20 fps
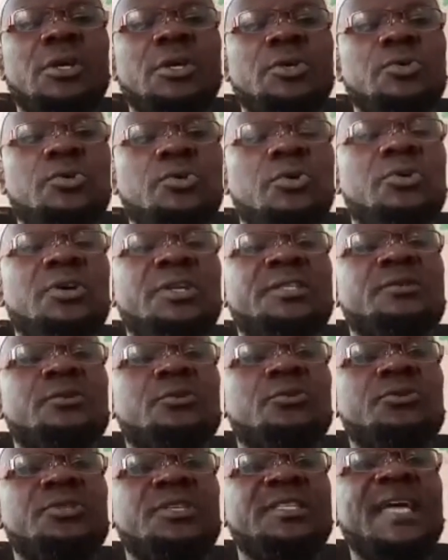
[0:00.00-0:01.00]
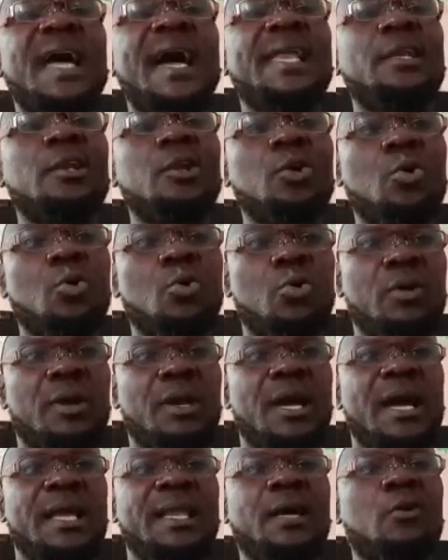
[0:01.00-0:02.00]
you know, crisscross it
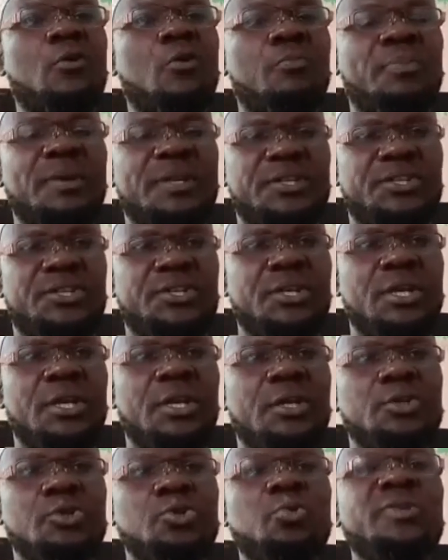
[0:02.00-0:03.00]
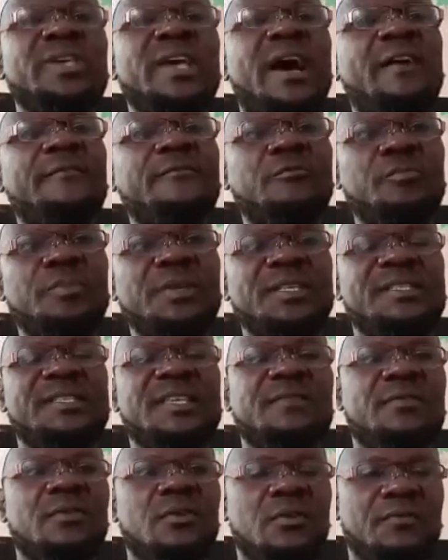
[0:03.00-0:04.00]
alone and accomplish. So we have to be
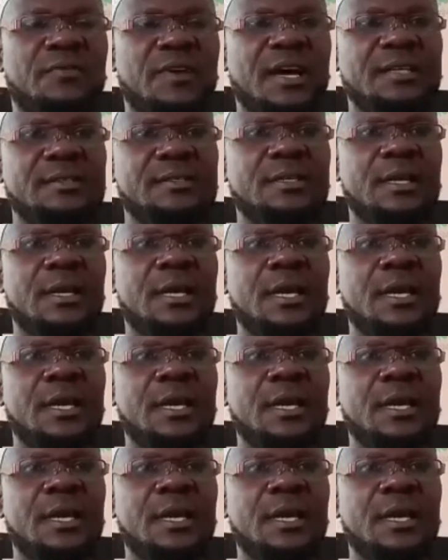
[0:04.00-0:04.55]
several of us.